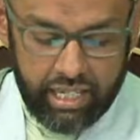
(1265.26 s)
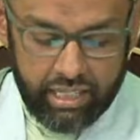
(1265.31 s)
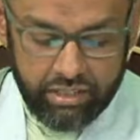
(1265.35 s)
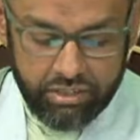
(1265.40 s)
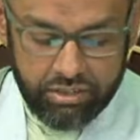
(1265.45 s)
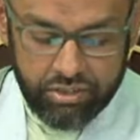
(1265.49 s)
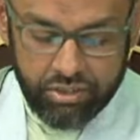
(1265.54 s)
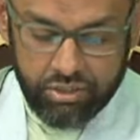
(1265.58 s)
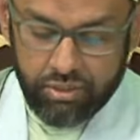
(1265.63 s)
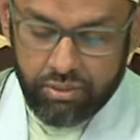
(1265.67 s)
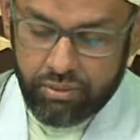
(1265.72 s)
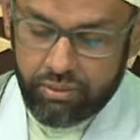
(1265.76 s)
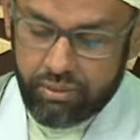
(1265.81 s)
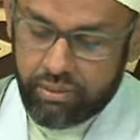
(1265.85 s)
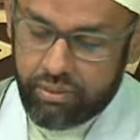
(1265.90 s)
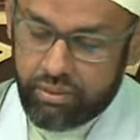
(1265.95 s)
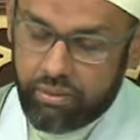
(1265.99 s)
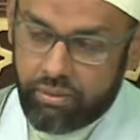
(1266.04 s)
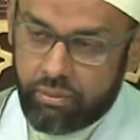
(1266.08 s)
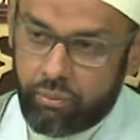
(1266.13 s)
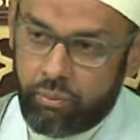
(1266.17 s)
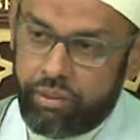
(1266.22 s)
And so
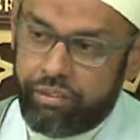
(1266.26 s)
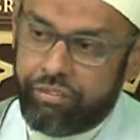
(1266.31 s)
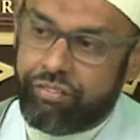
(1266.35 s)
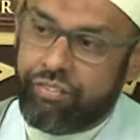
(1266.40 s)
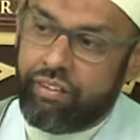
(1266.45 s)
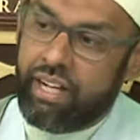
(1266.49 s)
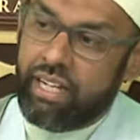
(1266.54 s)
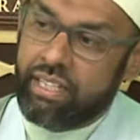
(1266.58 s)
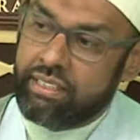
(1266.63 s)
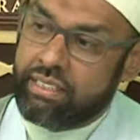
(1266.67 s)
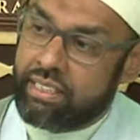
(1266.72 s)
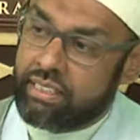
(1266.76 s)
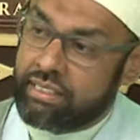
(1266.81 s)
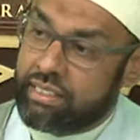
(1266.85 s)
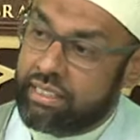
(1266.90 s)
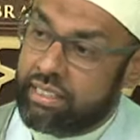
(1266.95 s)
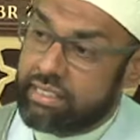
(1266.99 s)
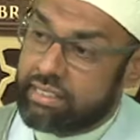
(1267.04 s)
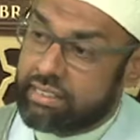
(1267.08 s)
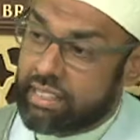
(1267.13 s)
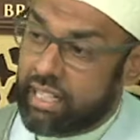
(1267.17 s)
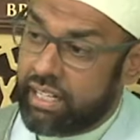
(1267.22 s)
we find that the
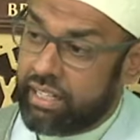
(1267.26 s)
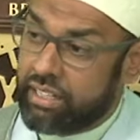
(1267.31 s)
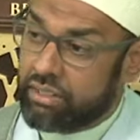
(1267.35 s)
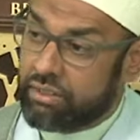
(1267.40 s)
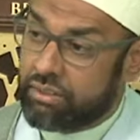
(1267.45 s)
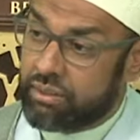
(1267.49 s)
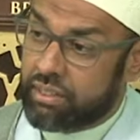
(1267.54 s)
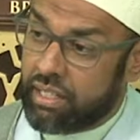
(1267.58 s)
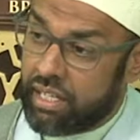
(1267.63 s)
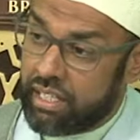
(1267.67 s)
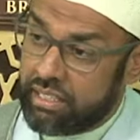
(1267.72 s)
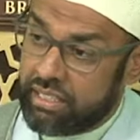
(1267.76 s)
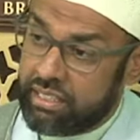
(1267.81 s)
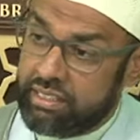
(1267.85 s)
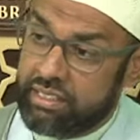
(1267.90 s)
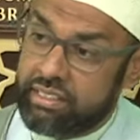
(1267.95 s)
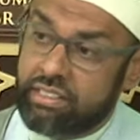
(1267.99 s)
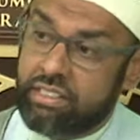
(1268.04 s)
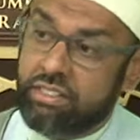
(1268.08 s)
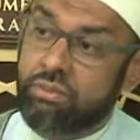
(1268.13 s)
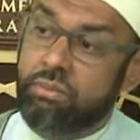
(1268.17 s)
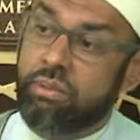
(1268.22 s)
entire Quran, and
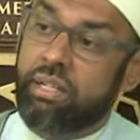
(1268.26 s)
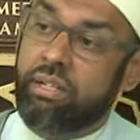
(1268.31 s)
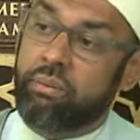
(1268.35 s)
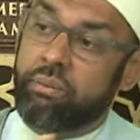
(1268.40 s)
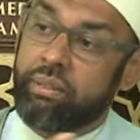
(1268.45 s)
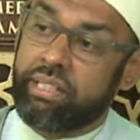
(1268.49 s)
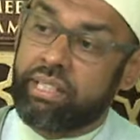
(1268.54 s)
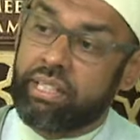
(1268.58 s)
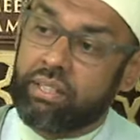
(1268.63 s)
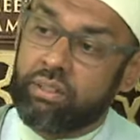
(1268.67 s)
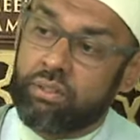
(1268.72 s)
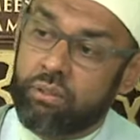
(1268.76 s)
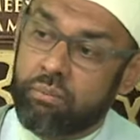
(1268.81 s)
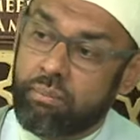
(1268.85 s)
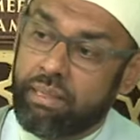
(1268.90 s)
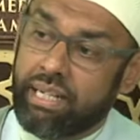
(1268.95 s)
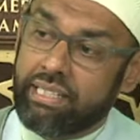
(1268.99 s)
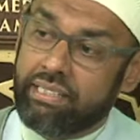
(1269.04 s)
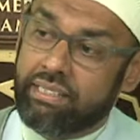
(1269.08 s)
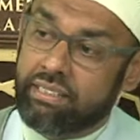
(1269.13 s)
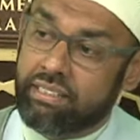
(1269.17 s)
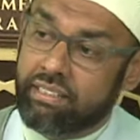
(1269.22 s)
this is where we can go
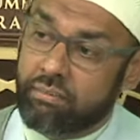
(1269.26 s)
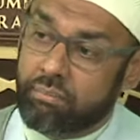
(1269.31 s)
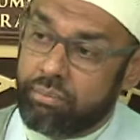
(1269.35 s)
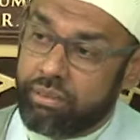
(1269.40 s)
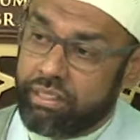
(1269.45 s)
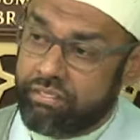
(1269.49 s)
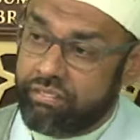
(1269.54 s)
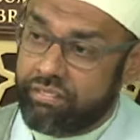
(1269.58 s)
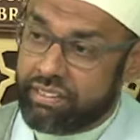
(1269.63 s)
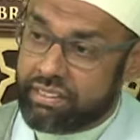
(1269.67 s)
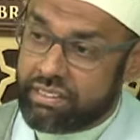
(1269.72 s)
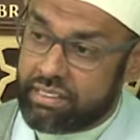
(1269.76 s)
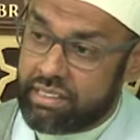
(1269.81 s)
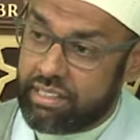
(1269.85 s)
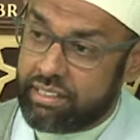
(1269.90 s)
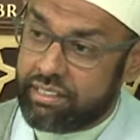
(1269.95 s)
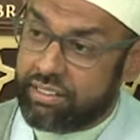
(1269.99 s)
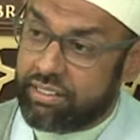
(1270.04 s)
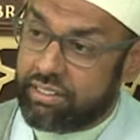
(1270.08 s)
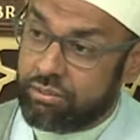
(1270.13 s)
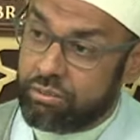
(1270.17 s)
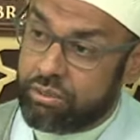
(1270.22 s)
back to the previous
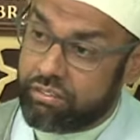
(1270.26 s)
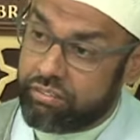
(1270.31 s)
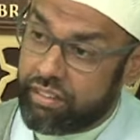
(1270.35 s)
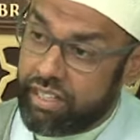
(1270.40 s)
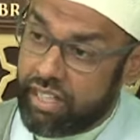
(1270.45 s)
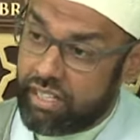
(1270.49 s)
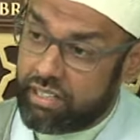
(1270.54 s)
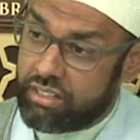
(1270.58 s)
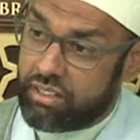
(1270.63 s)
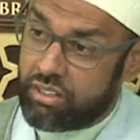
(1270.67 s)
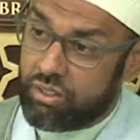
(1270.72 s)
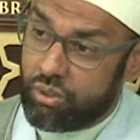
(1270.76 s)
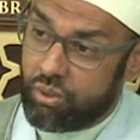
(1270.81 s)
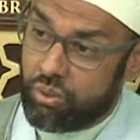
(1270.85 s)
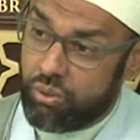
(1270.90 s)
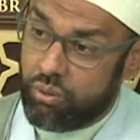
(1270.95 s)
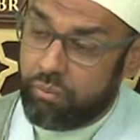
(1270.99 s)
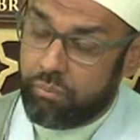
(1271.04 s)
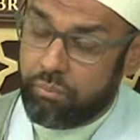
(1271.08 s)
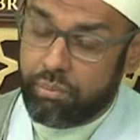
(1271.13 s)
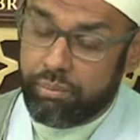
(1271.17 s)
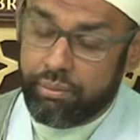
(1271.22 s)
lectures we've had on
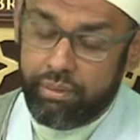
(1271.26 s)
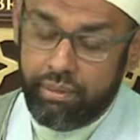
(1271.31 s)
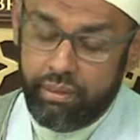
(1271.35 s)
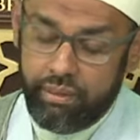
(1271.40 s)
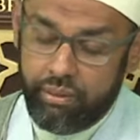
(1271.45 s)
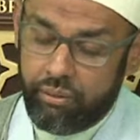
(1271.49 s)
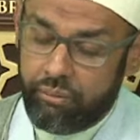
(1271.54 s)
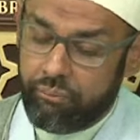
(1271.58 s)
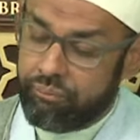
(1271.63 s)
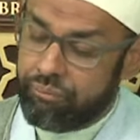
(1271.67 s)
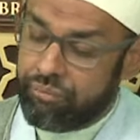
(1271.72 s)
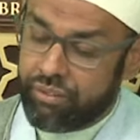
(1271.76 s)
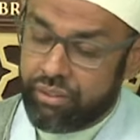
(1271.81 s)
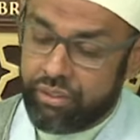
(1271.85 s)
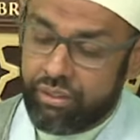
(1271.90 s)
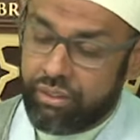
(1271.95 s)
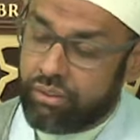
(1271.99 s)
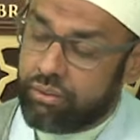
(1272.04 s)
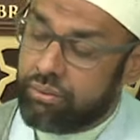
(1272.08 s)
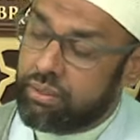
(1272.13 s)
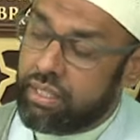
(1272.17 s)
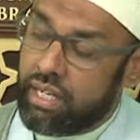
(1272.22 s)
hubb,
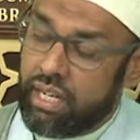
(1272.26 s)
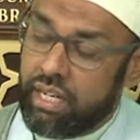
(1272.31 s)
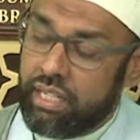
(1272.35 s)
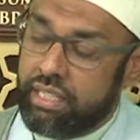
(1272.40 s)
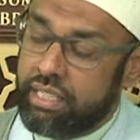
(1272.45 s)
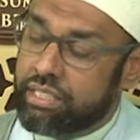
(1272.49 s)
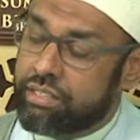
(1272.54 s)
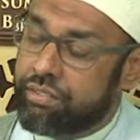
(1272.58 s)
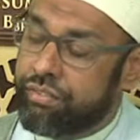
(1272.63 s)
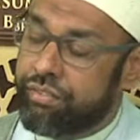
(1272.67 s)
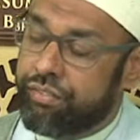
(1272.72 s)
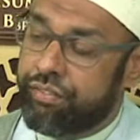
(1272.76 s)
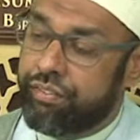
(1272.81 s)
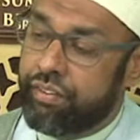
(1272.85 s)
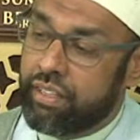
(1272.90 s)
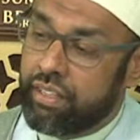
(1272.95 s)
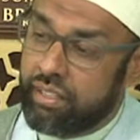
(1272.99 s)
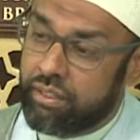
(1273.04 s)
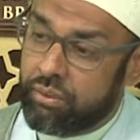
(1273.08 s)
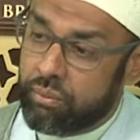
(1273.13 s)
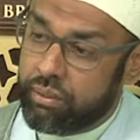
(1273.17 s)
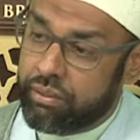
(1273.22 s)
the Quran is
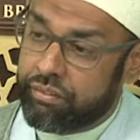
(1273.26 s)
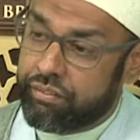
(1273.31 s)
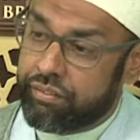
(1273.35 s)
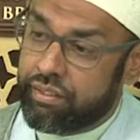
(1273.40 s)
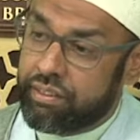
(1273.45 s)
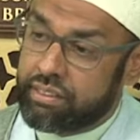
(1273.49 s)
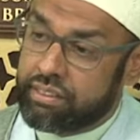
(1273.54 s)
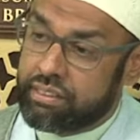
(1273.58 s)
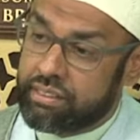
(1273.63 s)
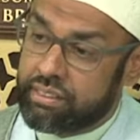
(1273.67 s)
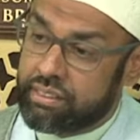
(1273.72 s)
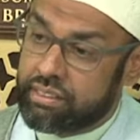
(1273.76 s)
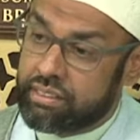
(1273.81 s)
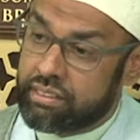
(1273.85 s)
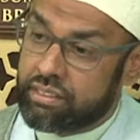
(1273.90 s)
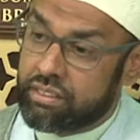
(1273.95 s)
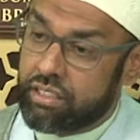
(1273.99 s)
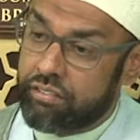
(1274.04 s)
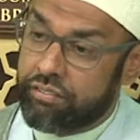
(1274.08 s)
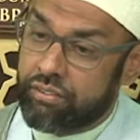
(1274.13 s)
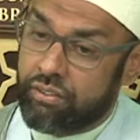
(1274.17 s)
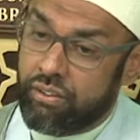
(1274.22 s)
filled with
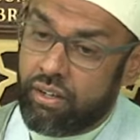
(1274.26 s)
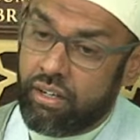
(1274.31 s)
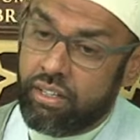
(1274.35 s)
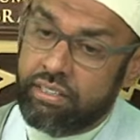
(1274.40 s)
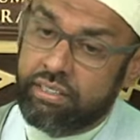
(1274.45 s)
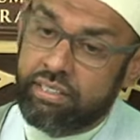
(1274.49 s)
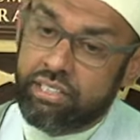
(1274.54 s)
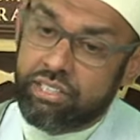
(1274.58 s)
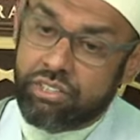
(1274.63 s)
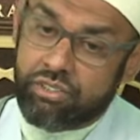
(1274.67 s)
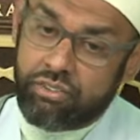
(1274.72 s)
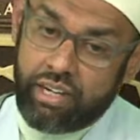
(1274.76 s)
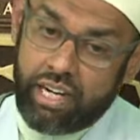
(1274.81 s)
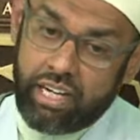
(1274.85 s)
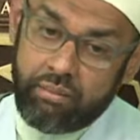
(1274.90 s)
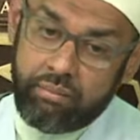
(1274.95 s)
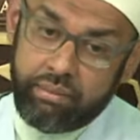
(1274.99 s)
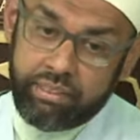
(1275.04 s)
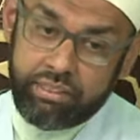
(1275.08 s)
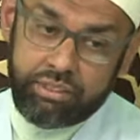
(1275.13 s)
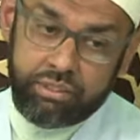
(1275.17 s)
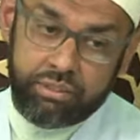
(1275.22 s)
verses of God
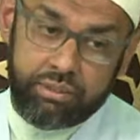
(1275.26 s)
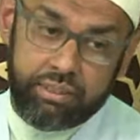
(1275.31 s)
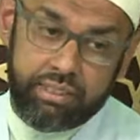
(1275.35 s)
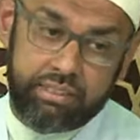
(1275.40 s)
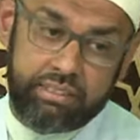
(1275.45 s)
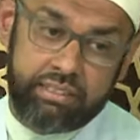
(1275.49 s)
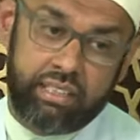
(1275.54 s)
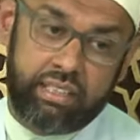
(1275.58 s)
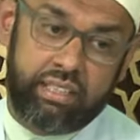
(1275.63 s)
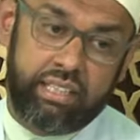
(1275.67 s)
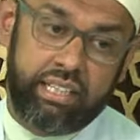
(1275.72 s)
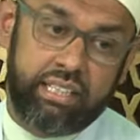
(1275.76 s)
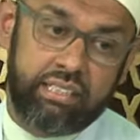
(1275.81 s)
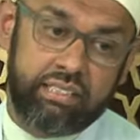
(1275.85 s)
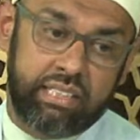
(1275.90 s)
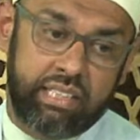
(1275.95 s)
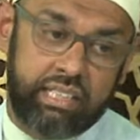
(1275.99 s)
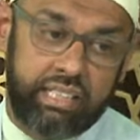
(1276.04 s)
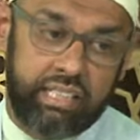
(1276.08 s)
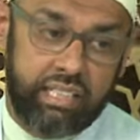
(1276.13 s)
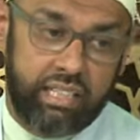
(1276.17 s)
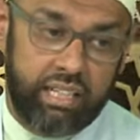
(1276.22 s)
describing to us the things
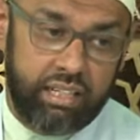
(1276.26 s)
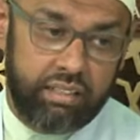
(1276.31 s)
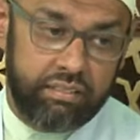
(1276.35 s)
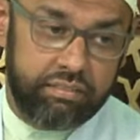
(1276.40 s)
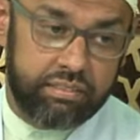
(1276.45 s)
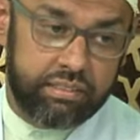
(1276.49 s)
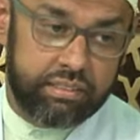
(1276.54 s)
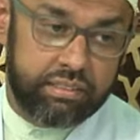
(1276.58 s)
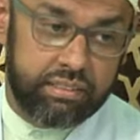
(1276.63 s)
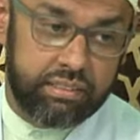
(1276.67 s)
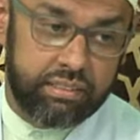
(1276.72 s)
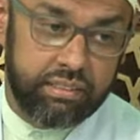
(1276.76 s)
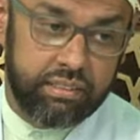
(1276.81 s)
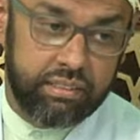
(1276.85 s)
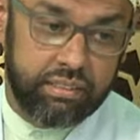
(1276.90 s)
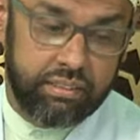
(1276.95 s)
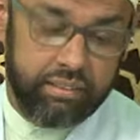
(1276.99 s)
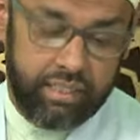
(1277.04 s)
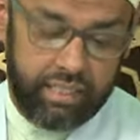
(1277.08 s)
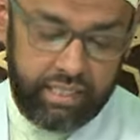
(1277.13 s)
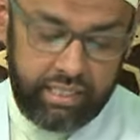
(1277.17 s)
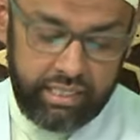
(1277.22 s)
that He loves,
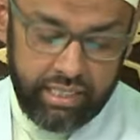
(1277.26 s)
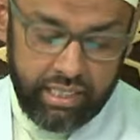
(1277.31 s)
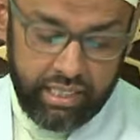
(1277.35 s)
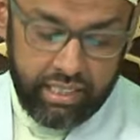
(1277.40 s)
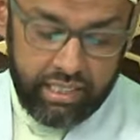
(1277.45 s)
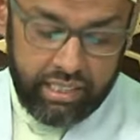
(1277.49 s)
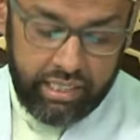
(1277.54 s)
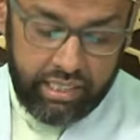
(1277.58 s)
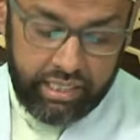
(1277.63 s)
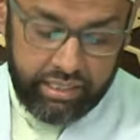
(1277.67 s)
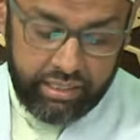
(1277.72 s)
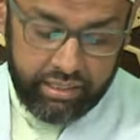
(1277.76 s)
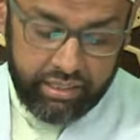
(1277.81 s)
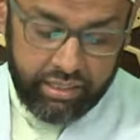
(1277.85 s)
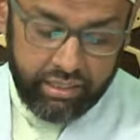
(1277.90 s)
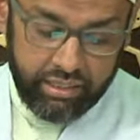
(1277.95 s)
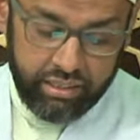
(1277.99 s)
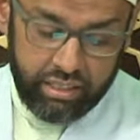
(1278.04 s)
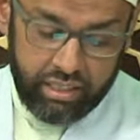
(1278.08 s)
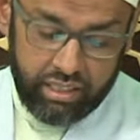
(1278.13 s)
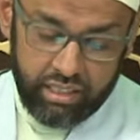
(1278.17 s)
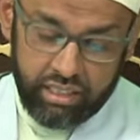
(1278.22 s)
right? Inna
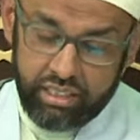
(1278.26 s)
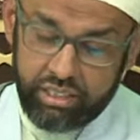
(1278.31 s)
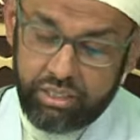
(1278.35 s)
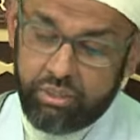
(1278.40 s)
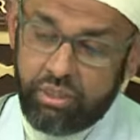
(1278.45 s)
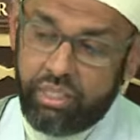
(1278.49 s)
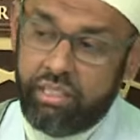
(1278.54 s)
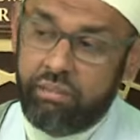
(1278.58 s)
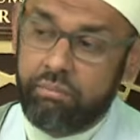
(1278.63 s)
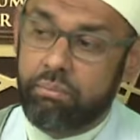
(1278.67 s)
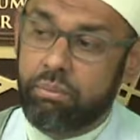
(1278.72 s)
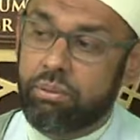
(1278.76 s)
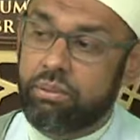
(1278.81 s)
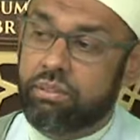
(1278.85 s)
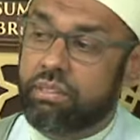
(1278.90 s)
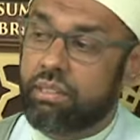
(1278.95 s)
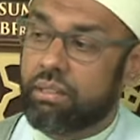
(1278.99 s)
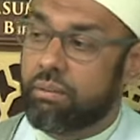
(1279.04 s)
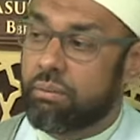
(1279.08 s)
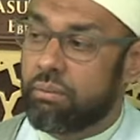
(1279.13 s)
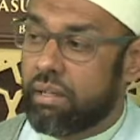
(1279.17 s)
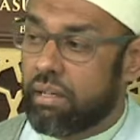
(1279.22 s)
Allaha yuhibbu
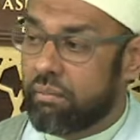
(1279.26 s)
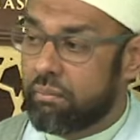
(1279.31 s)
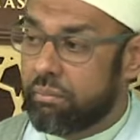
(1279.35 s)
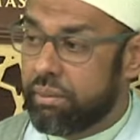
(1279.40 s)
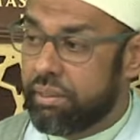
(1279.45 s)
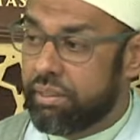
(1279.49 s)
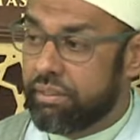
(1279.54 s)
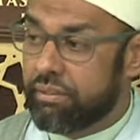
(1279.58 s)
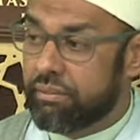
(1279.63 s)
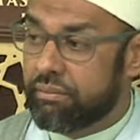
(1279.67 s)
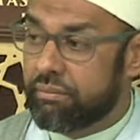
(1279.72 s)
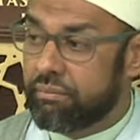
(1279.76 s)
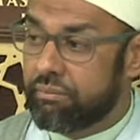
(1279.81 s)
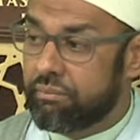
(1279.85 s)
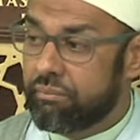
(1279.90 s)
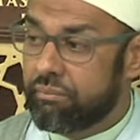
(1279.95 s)
at-tawwabin